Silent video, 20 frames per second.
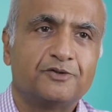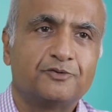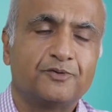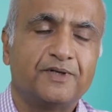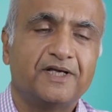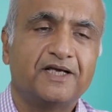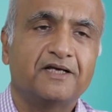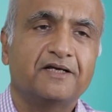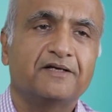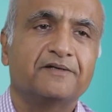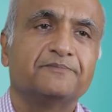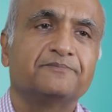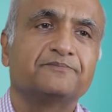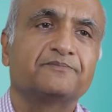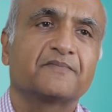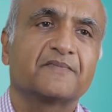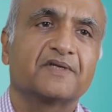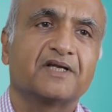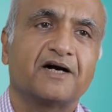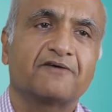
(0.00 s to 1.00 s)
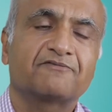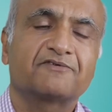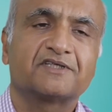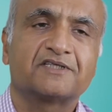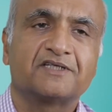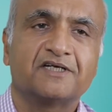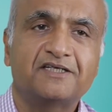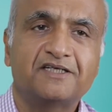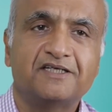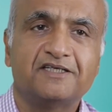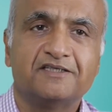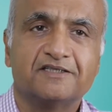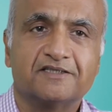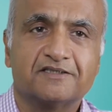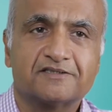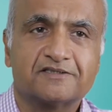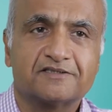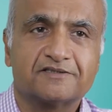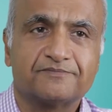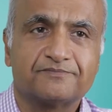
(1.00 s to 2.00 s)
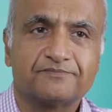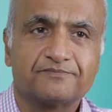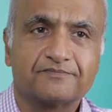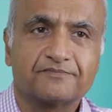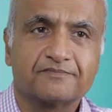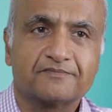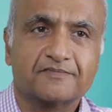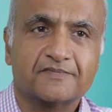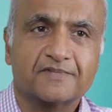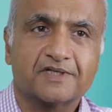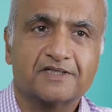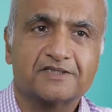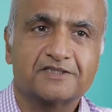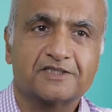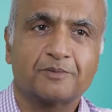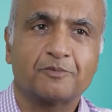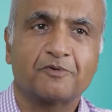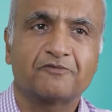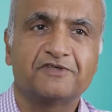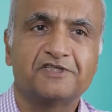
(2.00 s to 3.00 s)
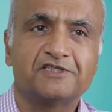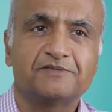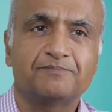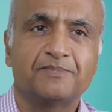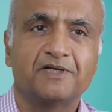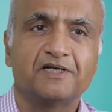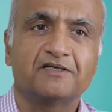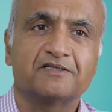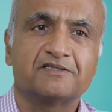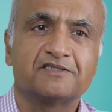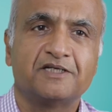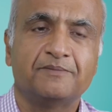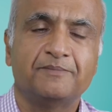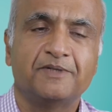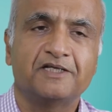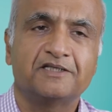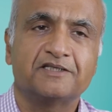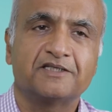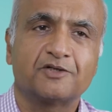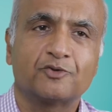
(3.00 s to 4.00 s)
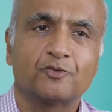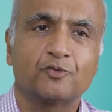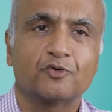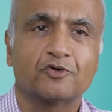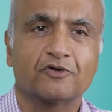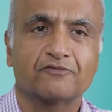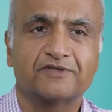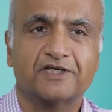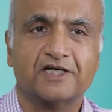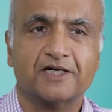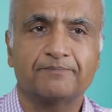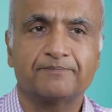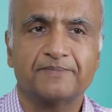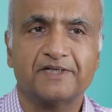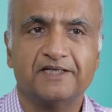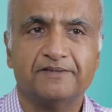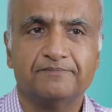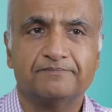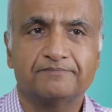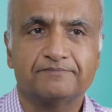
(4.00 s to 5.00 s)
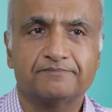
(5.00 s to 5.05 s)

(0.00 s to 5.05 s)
Today, after 30 years, some of these pillars remain the core of the company.